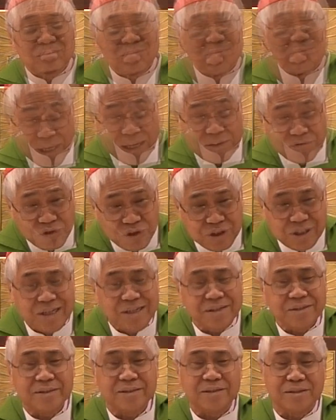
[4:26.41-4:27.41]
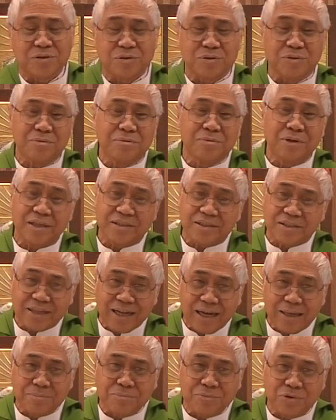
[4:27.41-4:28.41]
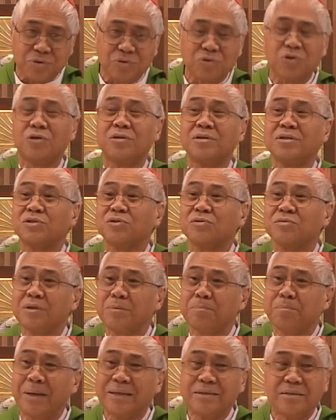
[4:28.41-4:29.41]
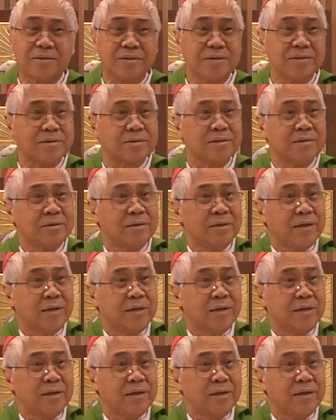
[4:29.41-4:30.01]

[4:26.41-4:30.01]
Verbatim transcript: We have Jesus who has come to call us to repentance.